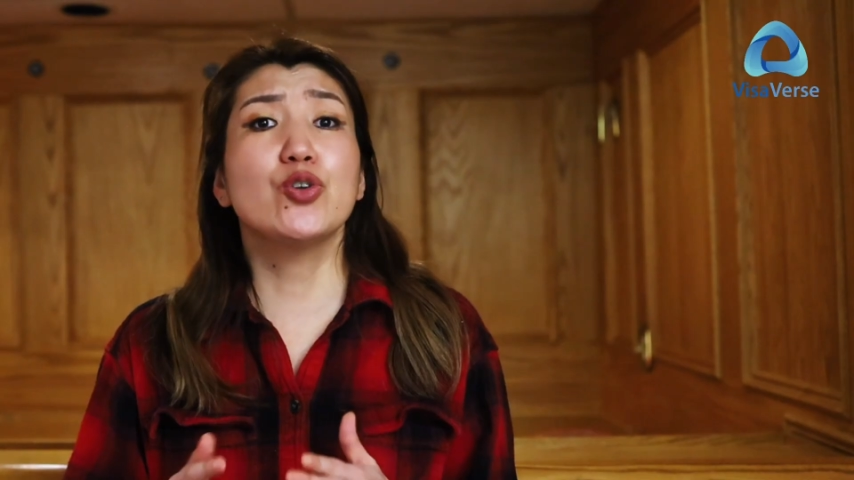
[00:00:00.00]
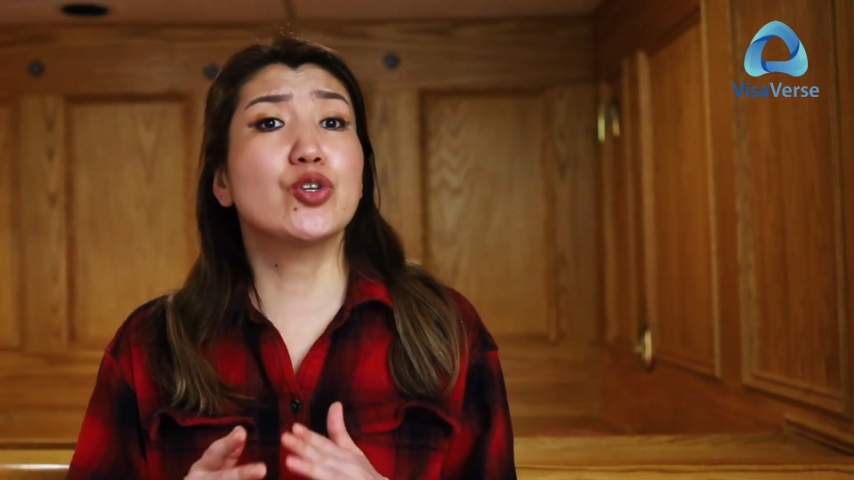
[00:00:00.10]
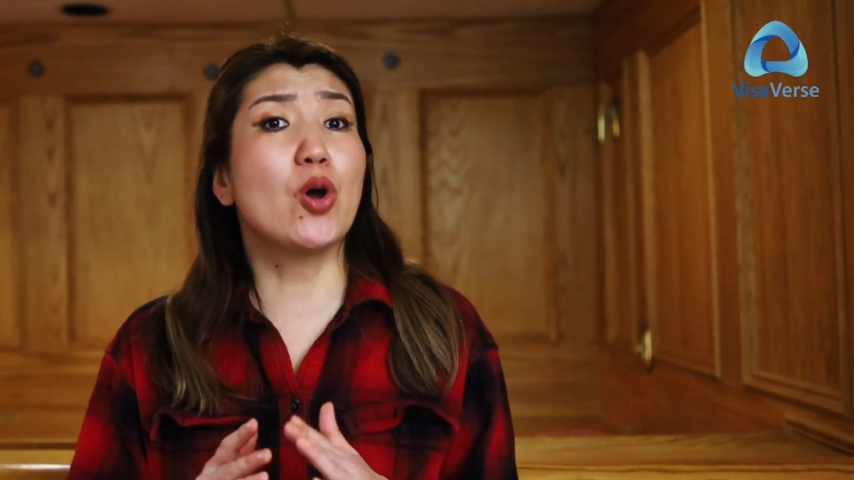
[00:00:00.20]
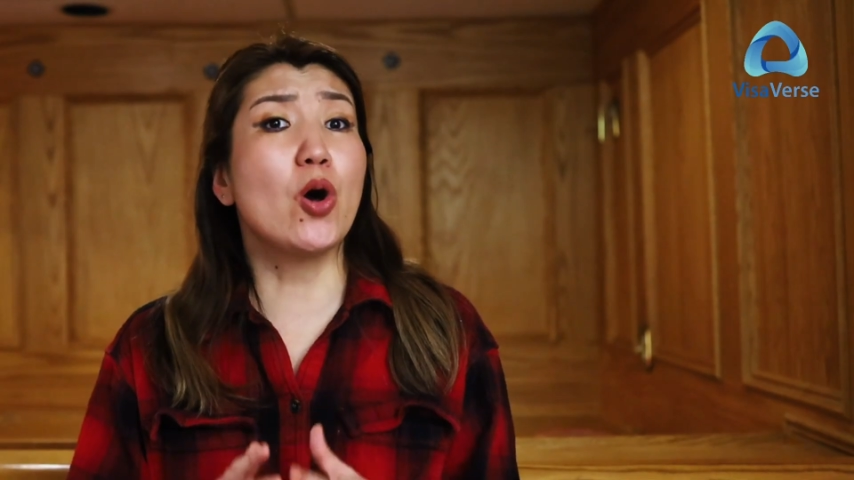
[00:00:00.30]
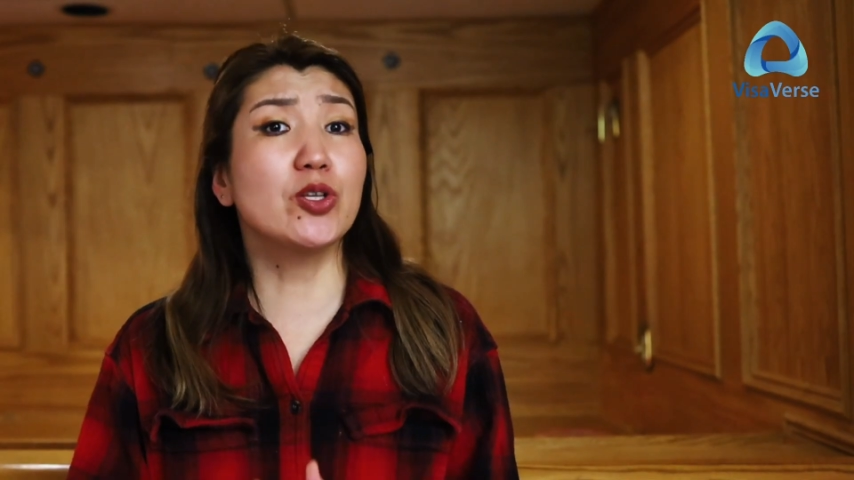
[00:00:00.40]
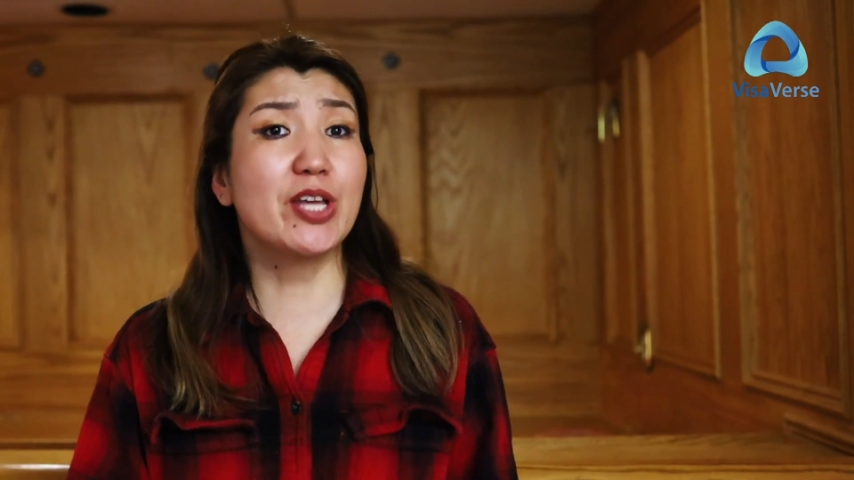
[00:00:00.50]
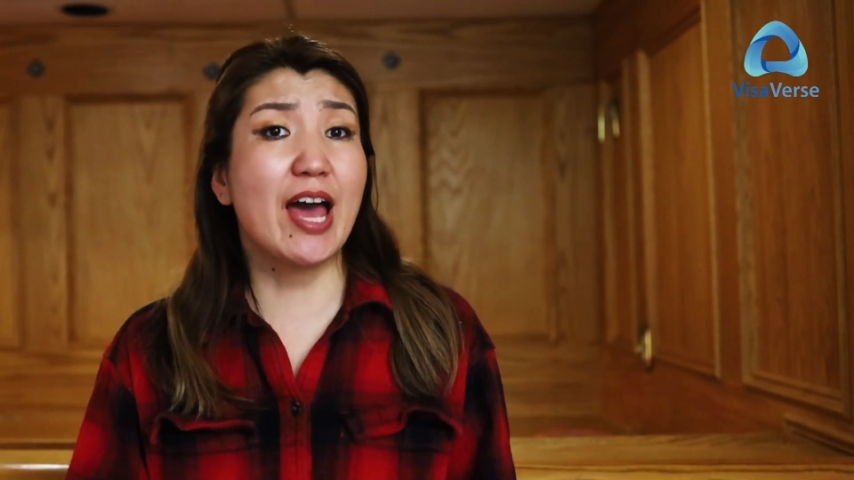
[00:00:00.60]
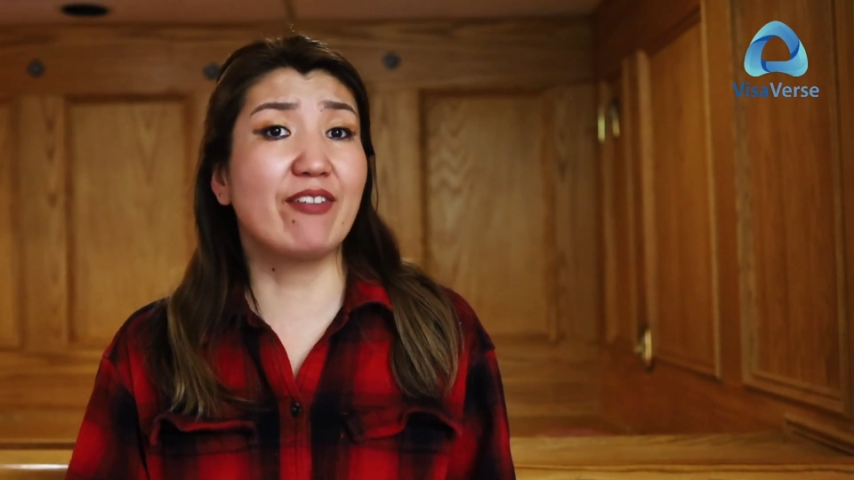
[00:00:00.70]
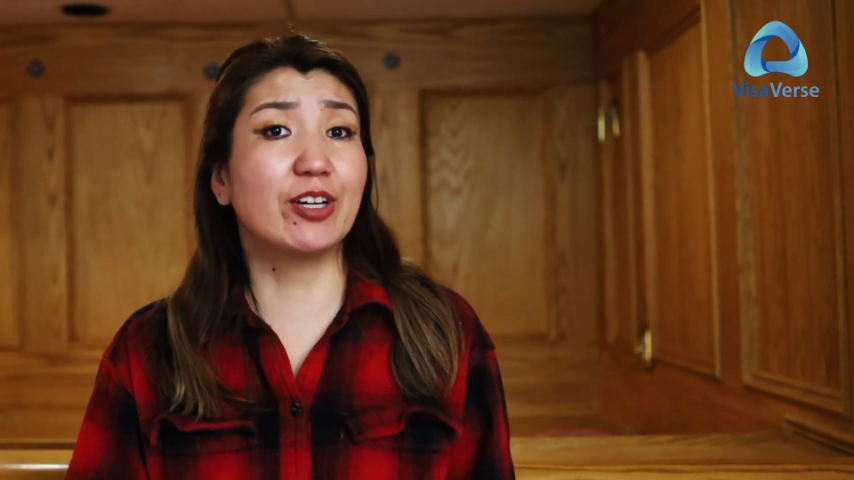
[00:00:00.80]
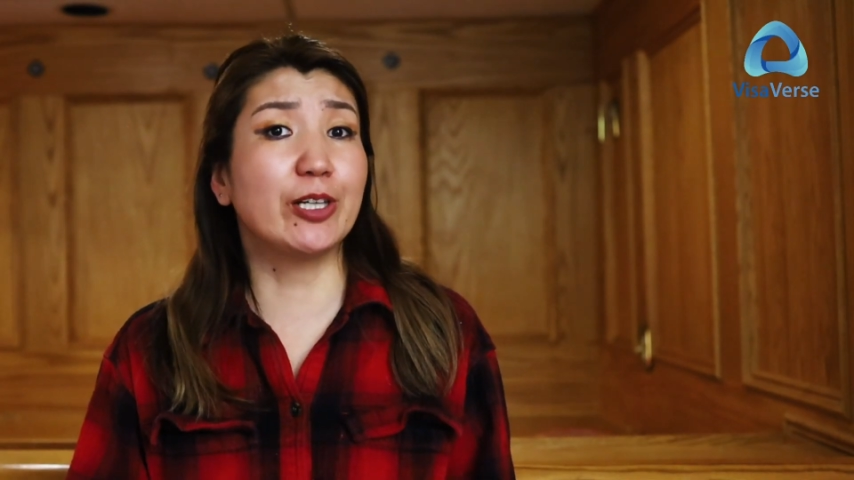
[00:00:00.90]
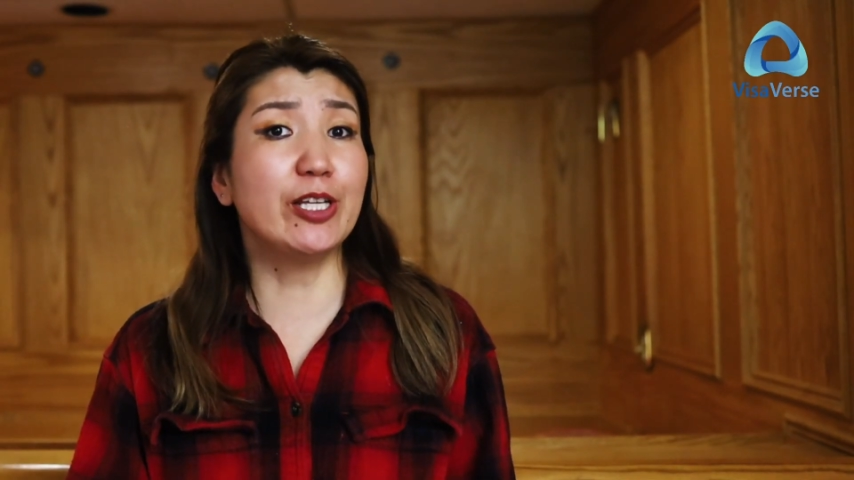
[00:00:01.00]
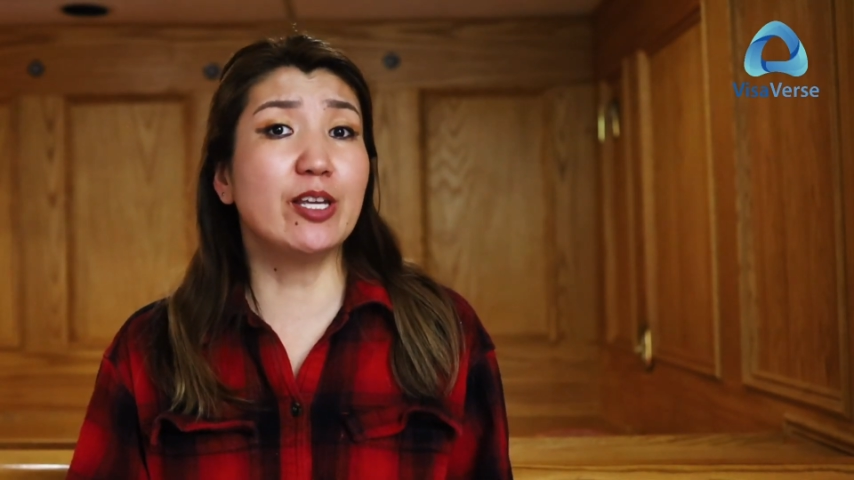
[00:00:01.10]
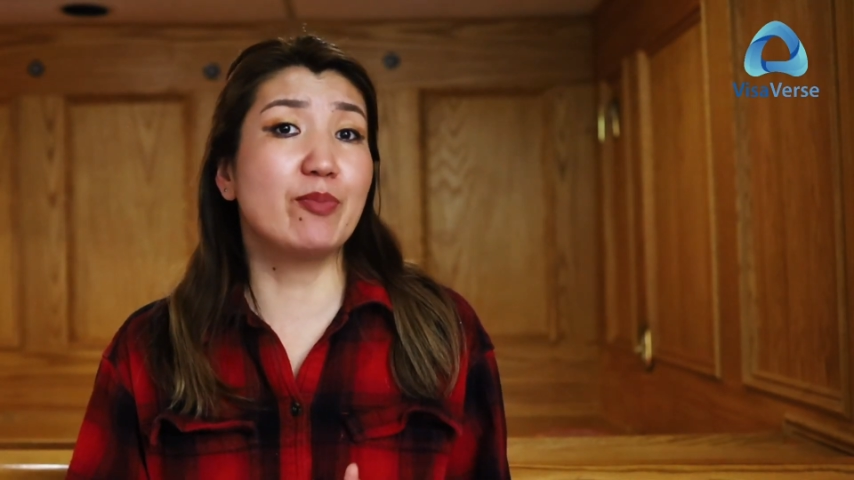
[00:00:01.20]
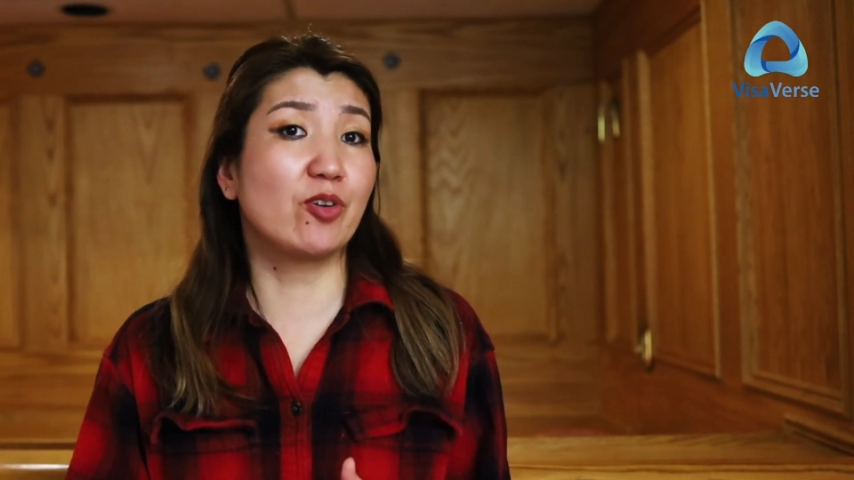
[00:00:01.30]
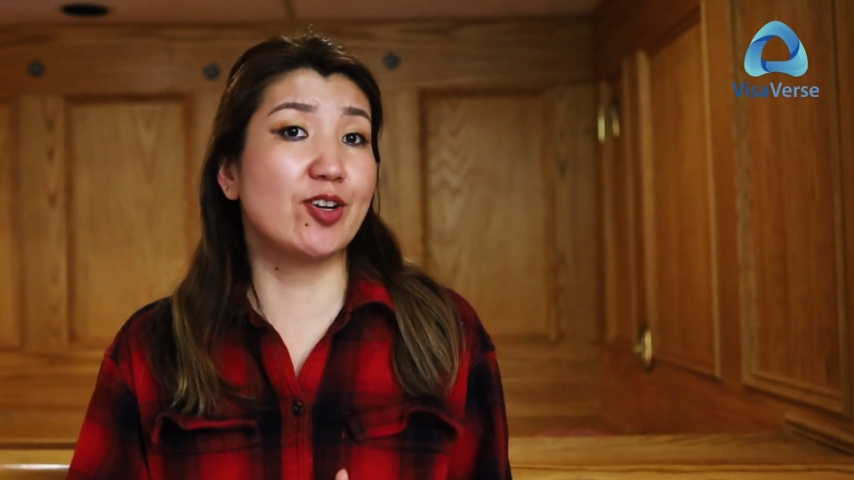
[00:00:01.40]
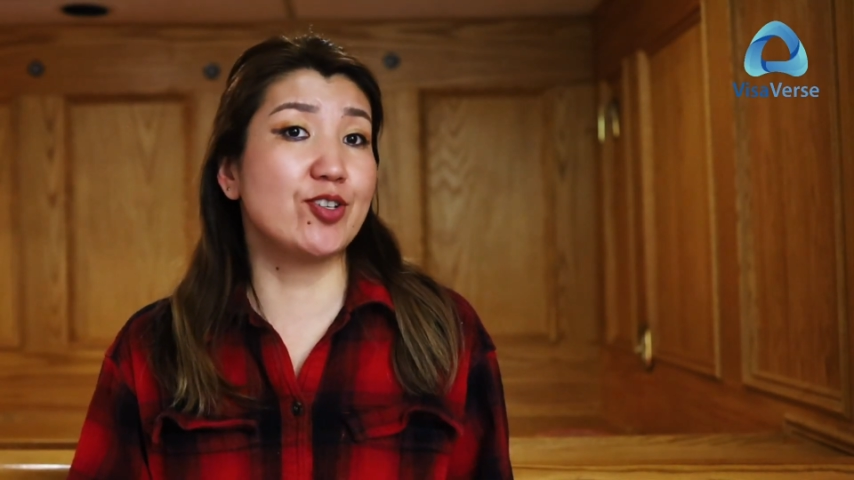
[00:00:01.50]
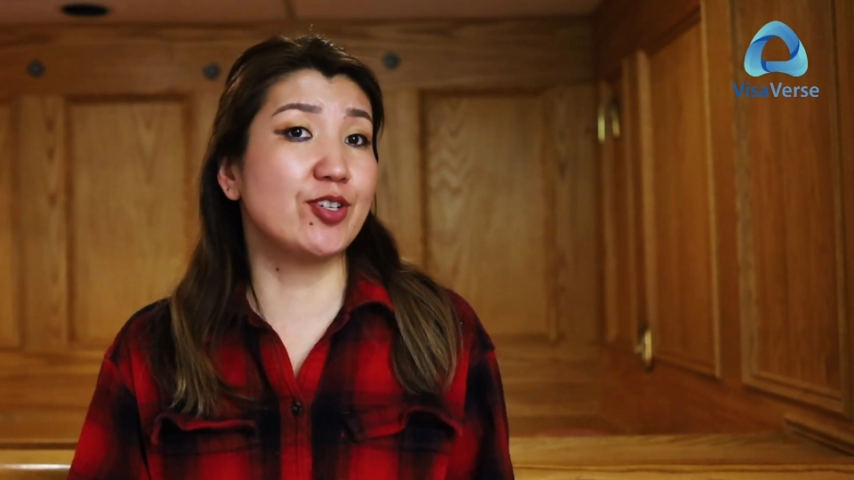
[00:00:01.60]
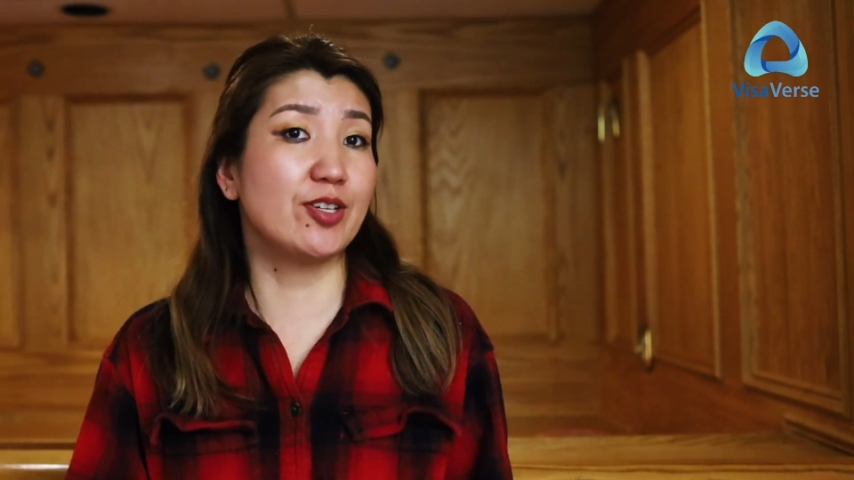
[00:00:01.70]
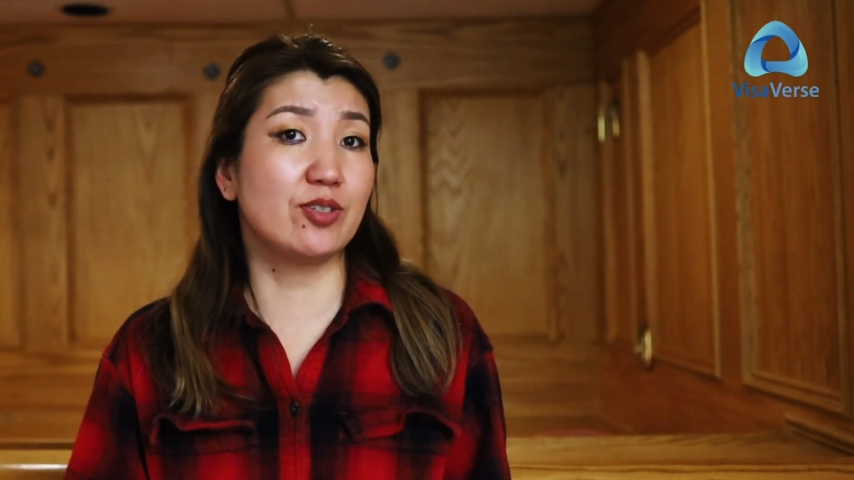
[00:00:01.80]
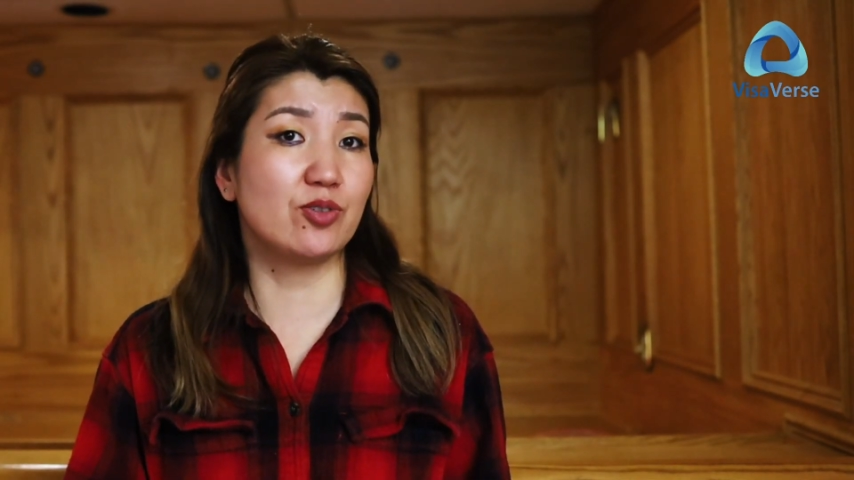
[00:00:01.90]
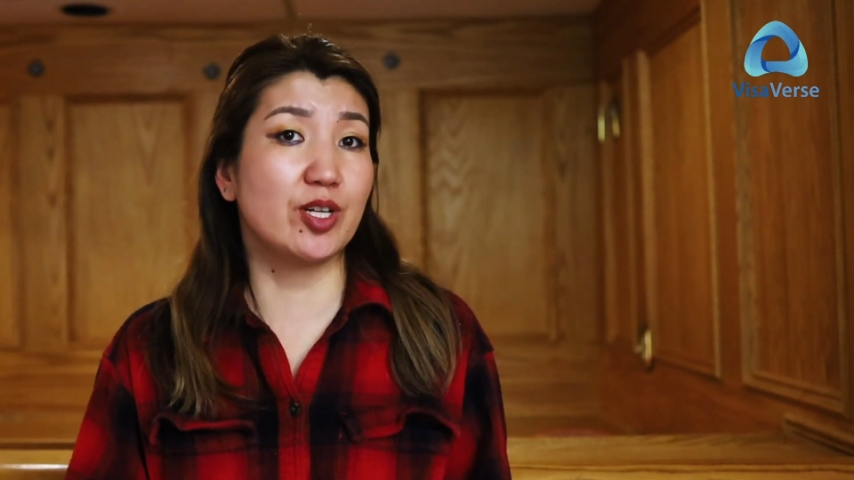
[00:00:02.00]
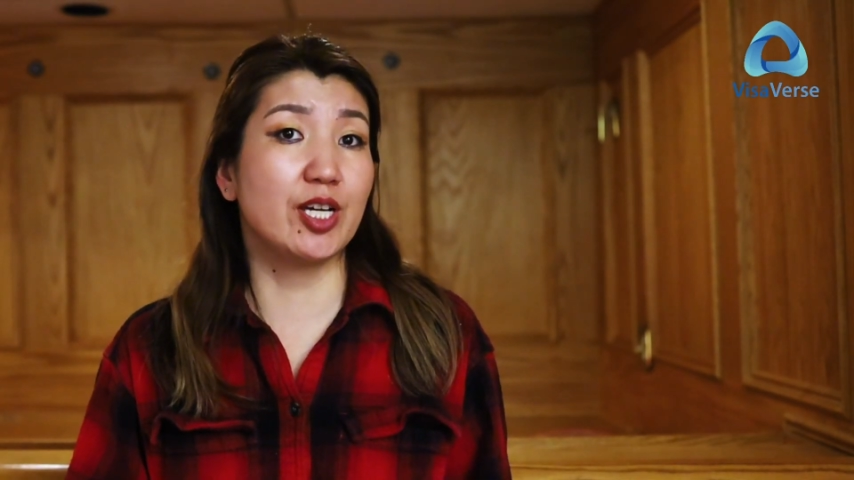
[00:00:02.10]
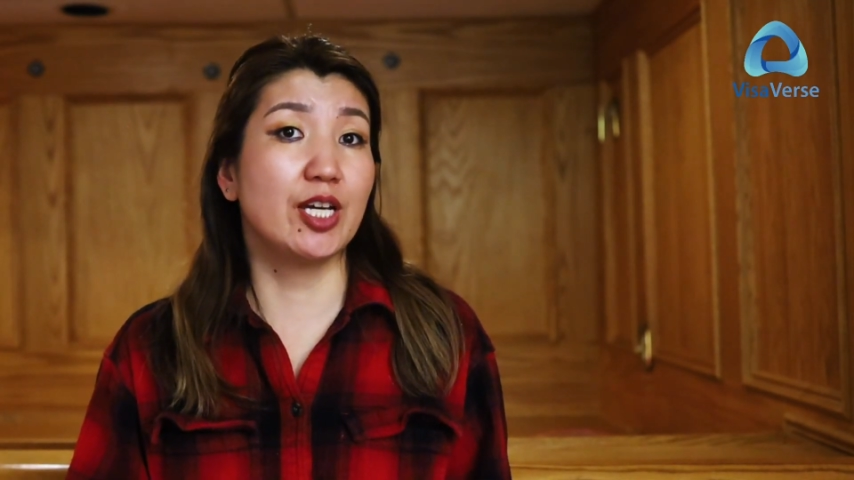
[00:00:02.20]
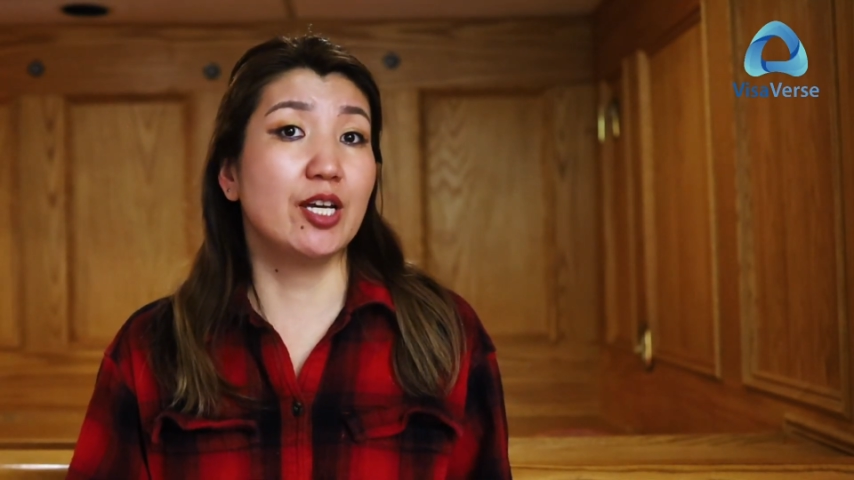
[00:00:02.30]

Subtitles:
You should also have a clean immigration history,